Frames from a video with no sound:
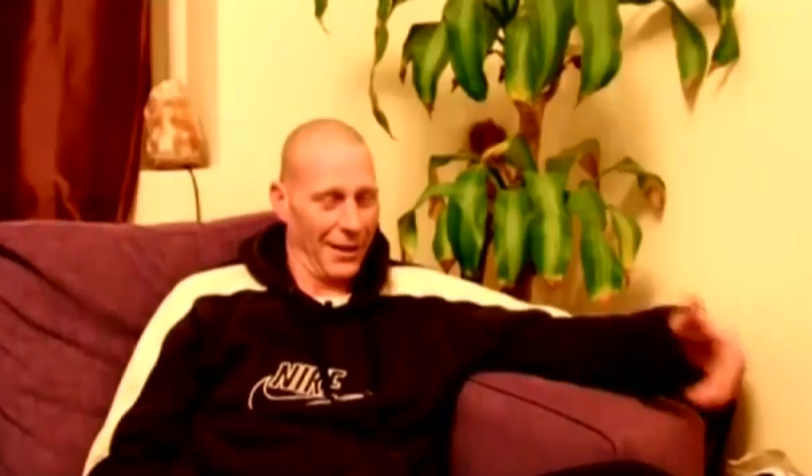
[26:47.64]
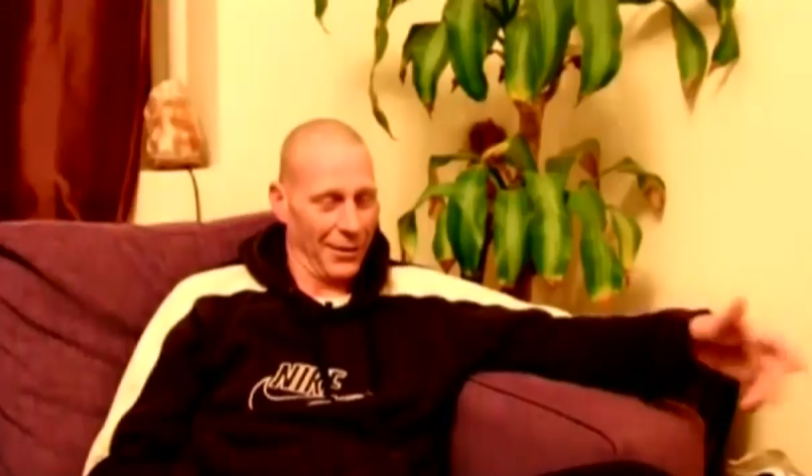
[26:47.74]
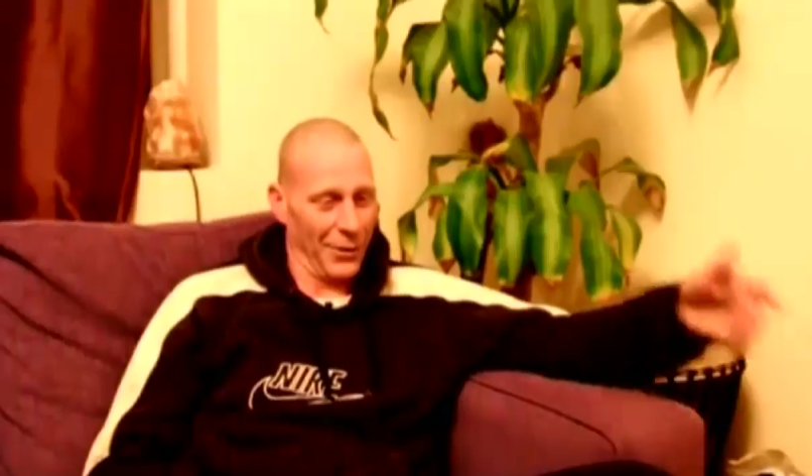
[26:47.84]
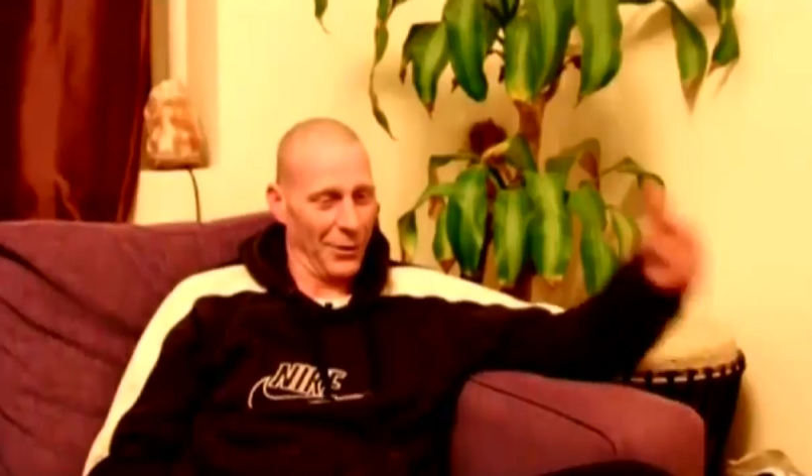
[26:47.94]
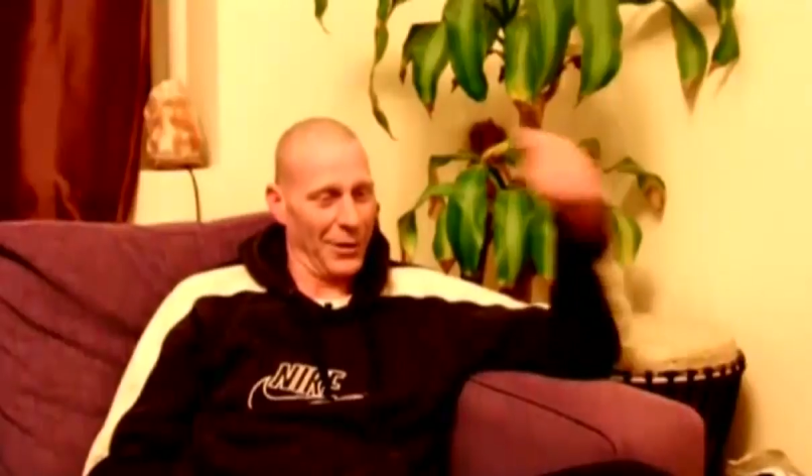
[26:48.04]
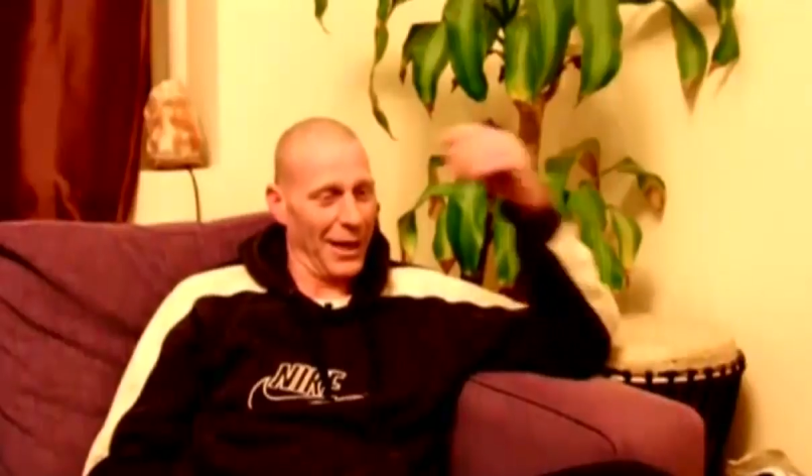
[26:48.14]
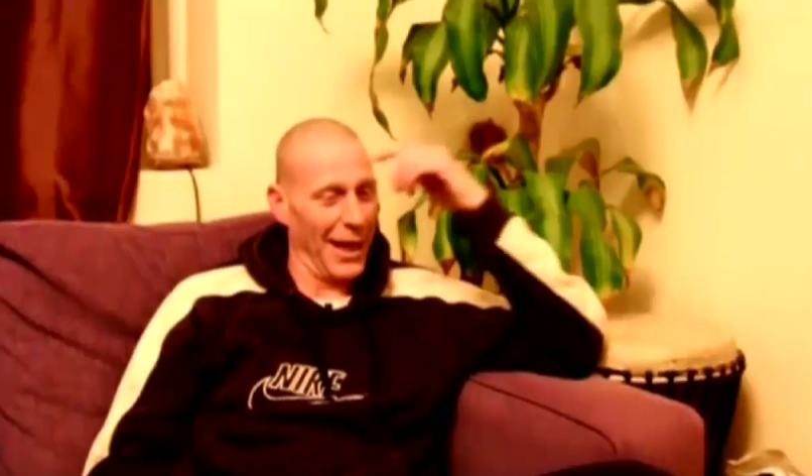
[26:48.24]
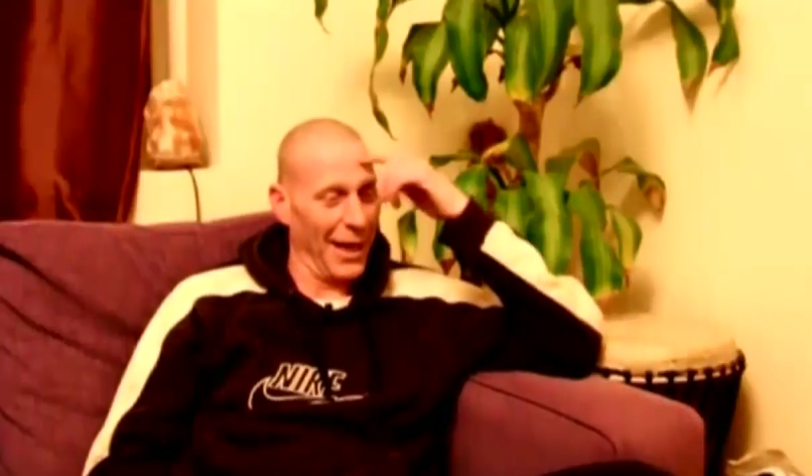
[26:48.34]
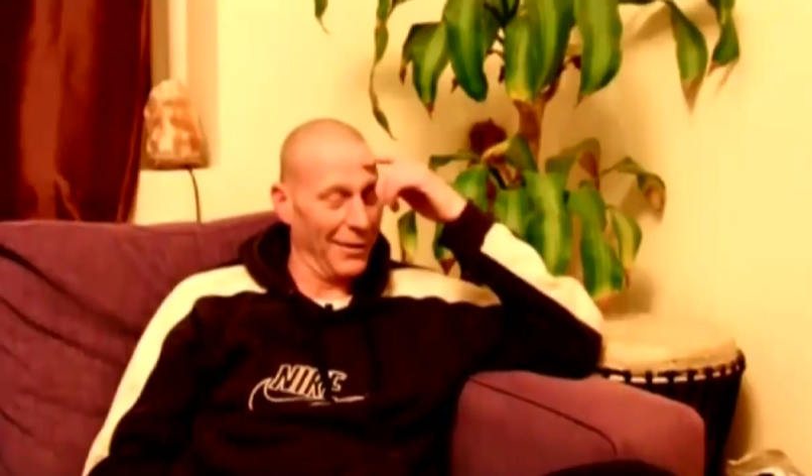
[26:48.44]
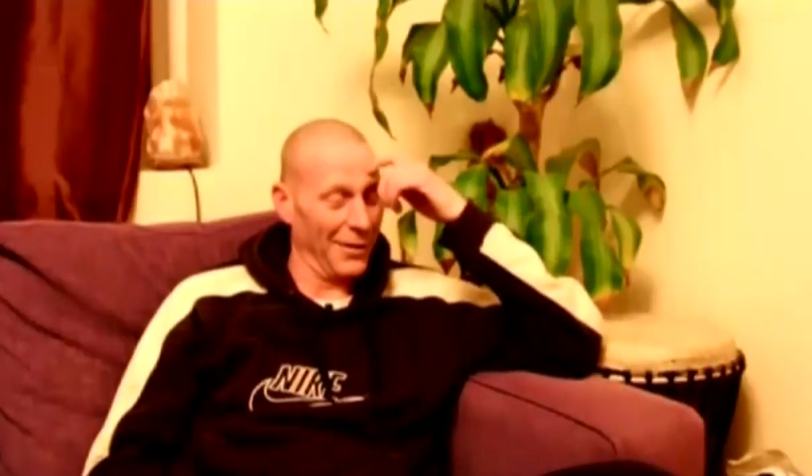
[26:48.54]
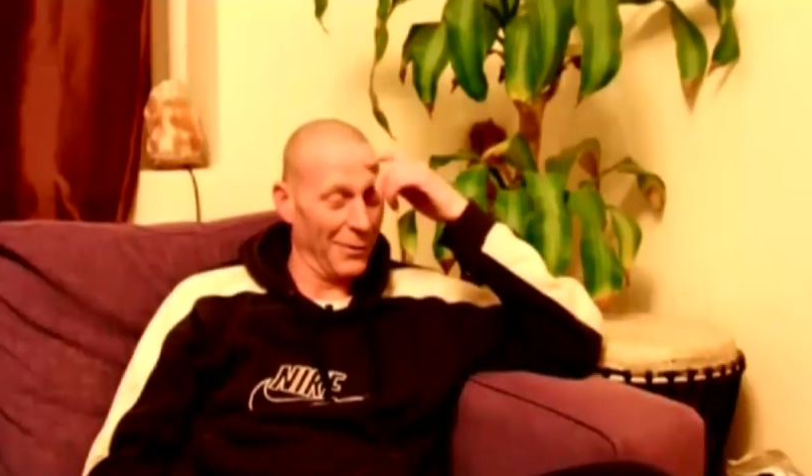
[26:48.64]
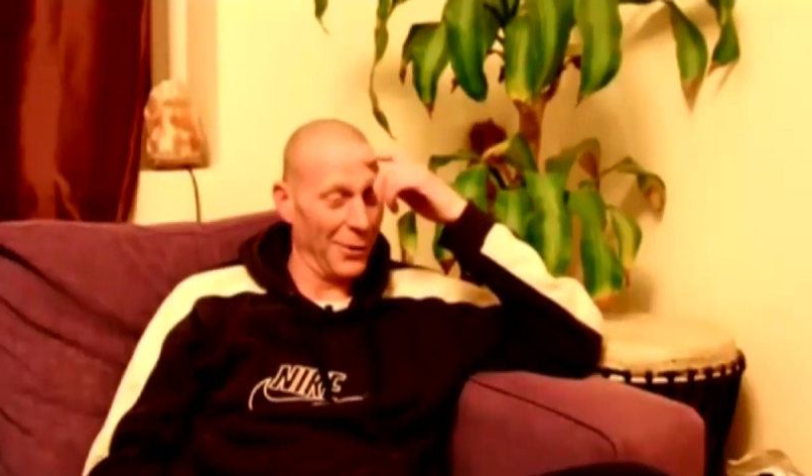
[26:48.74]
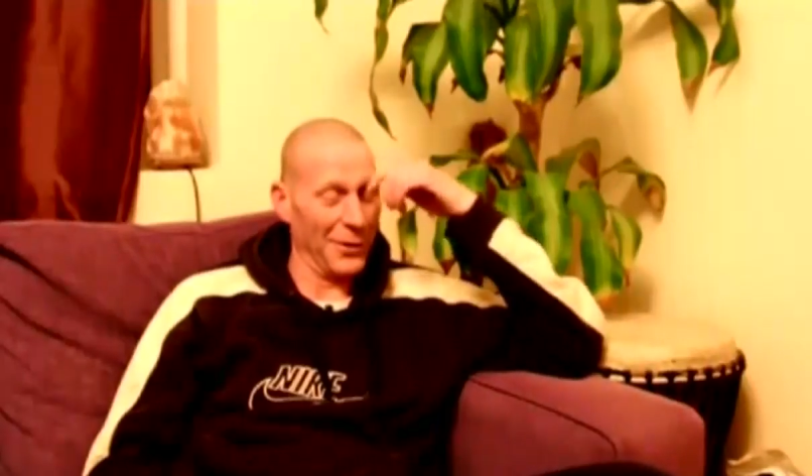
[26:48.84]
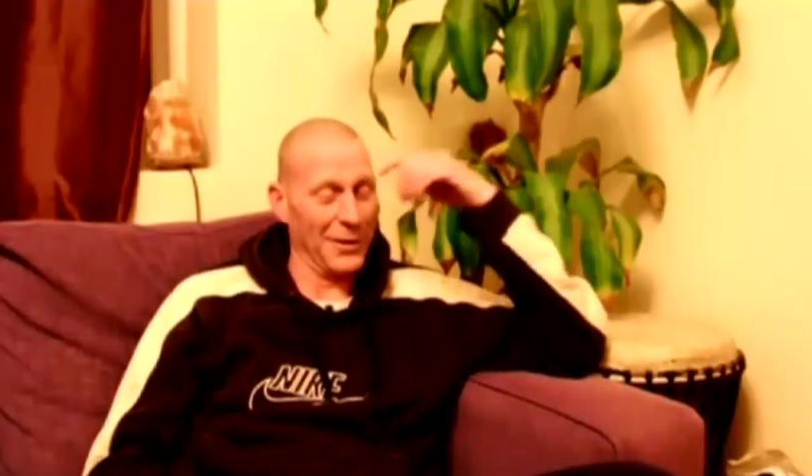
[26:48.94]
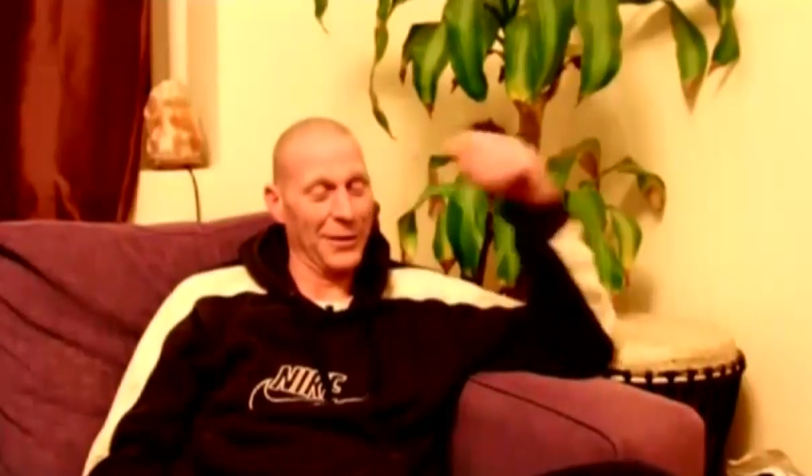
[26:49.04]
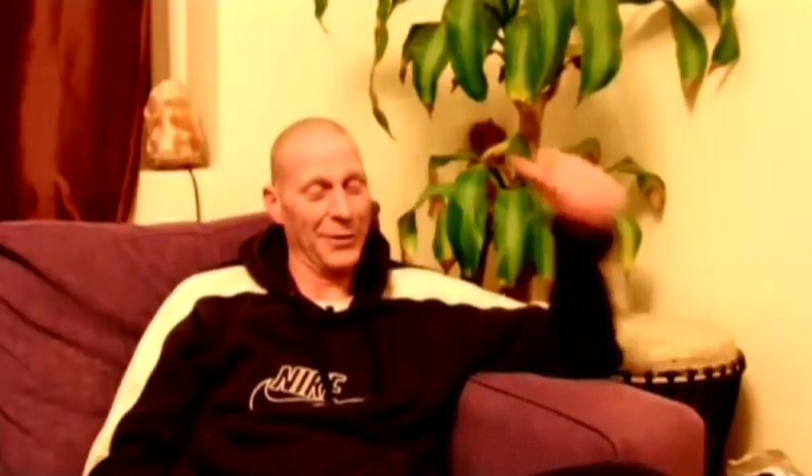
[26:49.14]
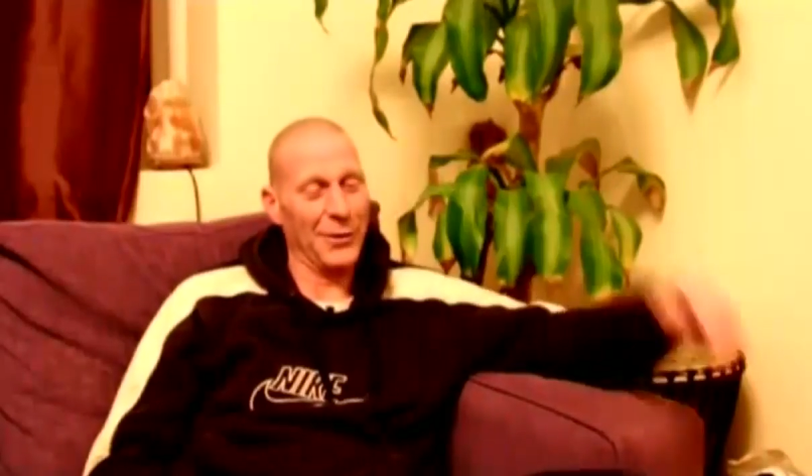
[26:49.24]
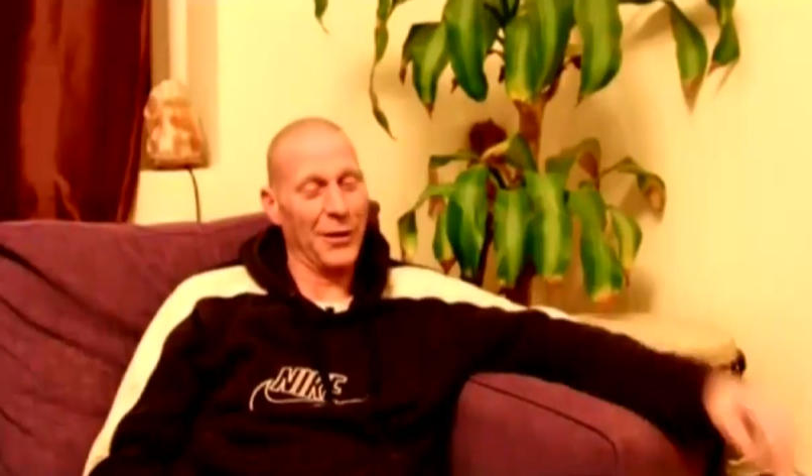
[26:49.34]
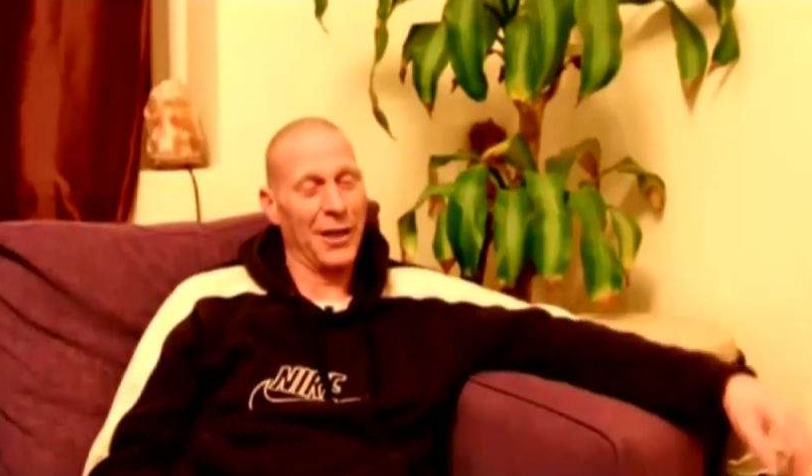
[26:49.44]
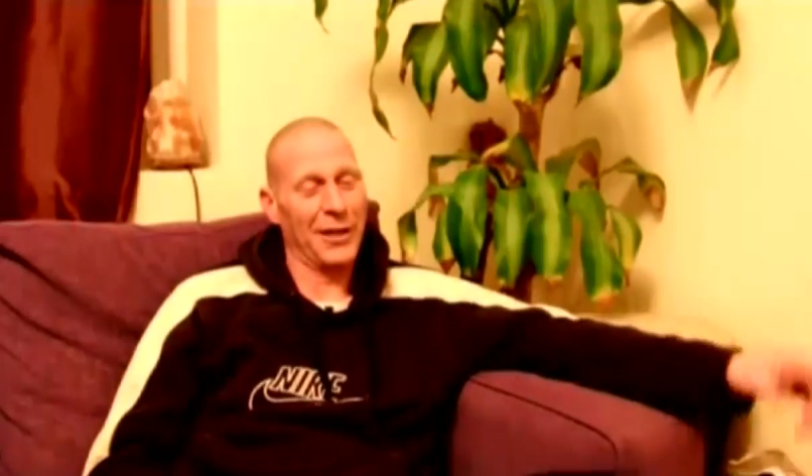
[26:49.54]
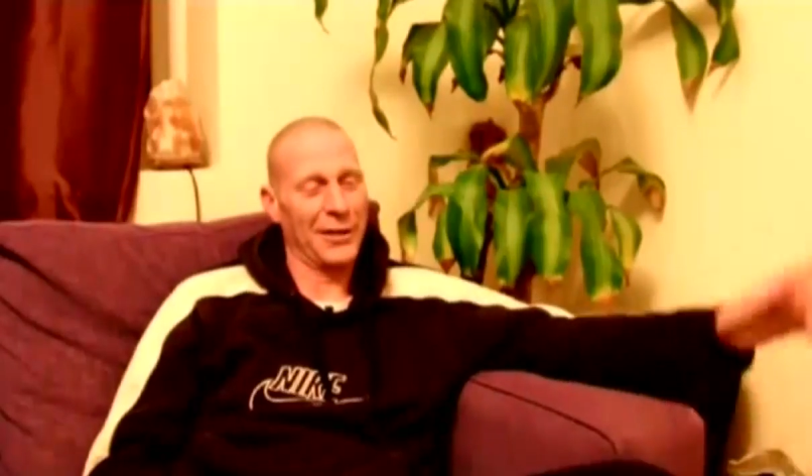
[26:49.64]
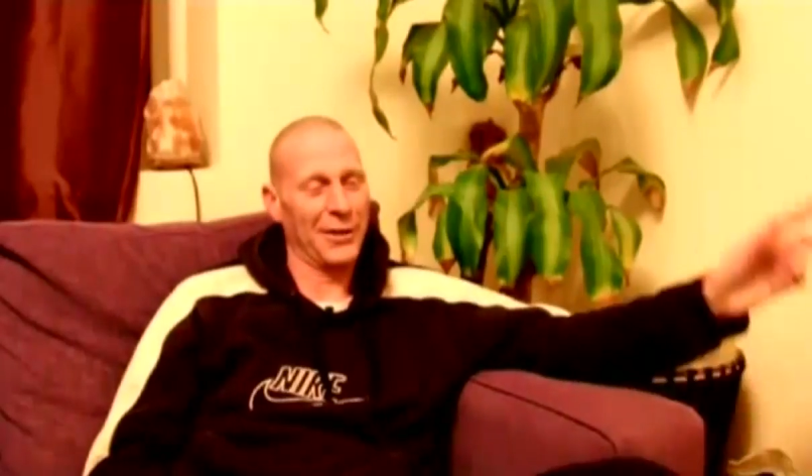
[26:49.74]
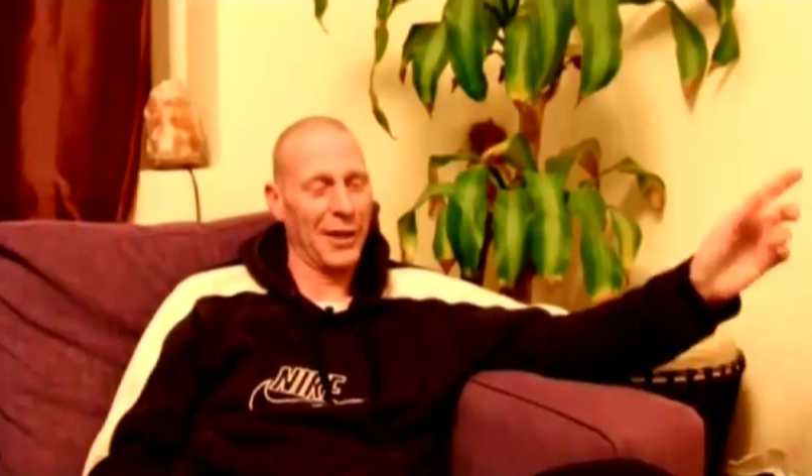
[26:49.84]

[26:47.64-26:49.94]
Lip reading: I stood there, I walked into court as they're